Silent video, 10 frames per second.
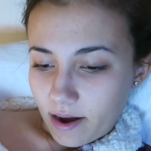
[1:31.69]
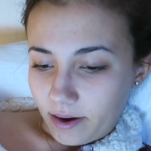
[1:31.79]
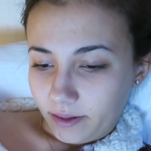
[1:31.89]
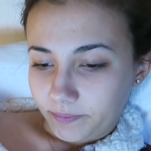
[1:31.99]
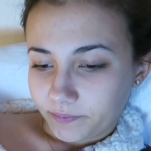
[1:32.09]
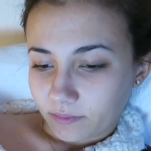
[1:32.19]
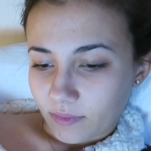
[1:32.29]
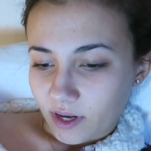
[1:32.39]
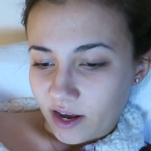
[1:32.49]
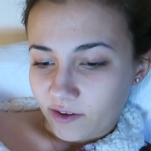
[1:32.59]
um,
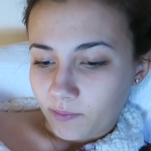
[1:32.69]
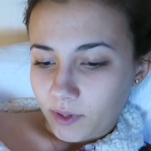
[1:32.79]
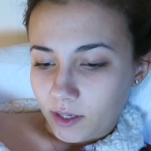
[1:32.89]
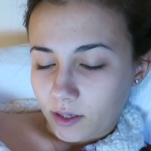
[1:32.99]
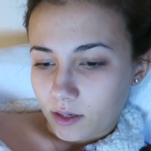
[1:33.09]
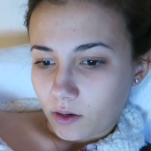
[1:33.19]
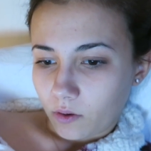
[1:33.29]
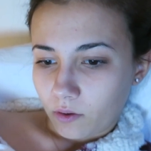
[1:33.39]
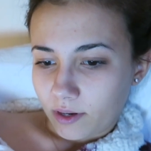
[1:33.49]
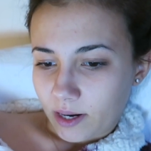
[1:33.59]
I've been
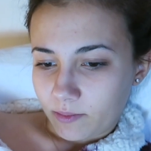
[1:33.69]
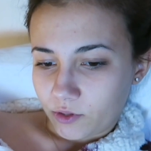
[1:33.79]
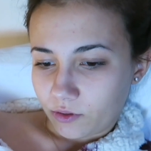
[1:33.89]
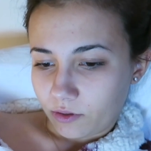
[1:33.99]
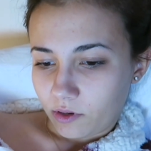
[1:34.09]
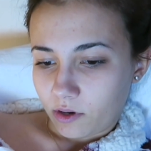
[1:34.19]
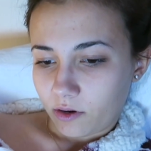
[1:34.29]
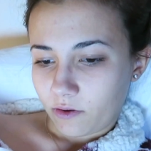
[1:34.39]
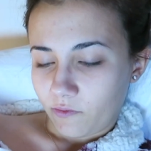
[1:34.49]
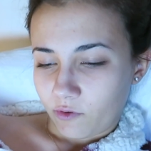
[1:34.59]
on Amazon
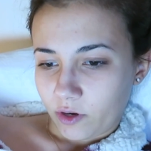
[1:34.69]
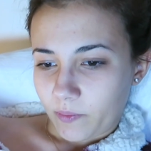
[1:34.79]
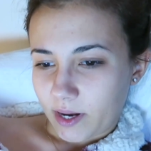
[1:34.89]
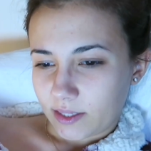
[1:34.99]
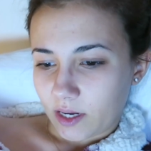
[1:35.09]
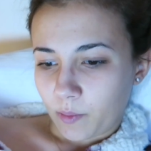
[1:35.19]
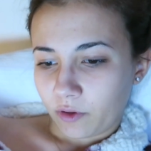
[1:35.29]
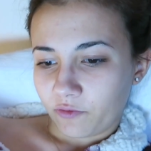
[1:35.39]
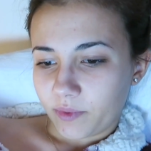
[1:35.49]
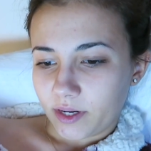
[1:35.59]
for the past
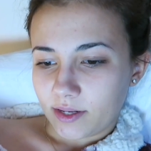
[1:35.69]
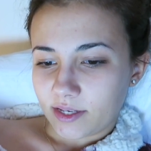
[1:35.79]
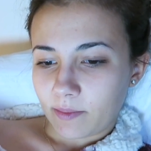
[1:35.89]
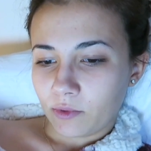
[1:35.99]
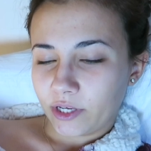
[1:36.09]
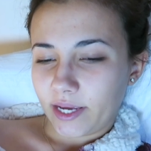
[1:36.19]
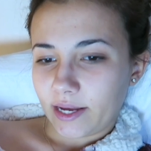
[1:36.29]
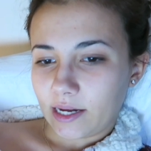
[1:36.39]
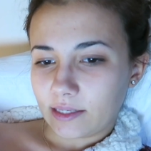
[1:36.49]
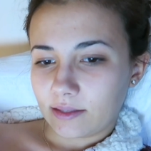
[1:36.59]
couple of minutes I'm looking
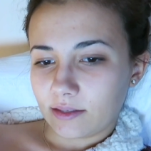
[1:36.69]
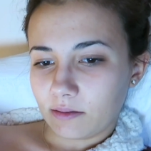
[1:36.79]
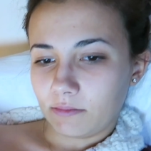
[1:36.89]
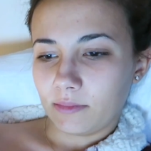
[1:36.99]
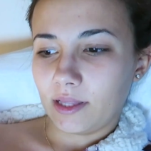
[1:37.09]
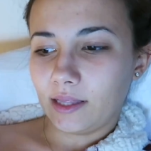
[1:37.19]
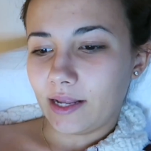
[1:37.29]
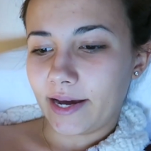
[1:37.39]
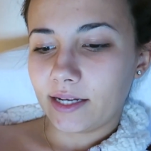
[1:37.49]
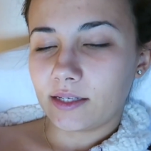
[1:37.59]
at some
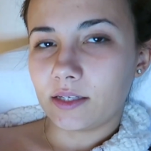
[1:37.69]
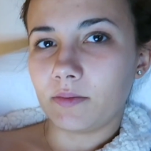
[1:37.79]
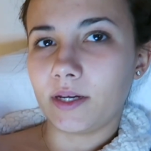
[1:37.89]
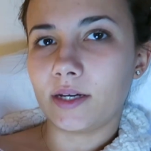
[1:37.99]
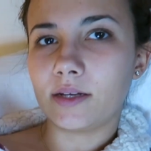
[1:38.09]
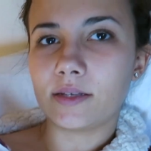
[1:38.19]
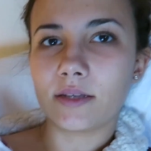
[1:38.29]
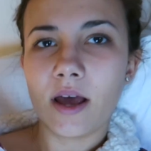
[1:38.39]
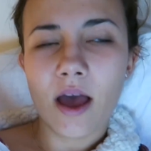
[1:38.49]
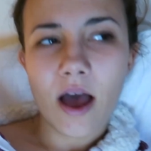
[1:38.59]
lights
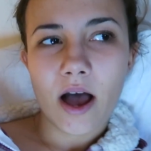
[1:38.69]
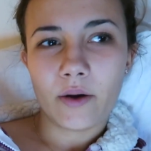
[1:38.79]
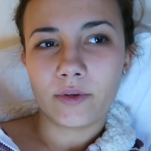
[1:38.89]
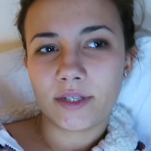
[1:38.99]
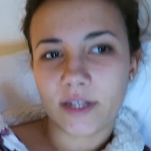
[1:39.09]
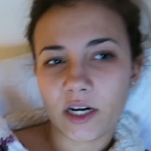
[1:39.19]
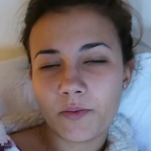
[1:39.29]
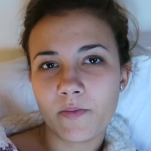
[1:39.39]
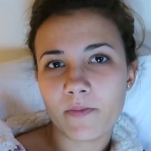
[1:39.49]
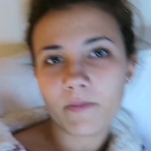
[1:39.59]
because I want to start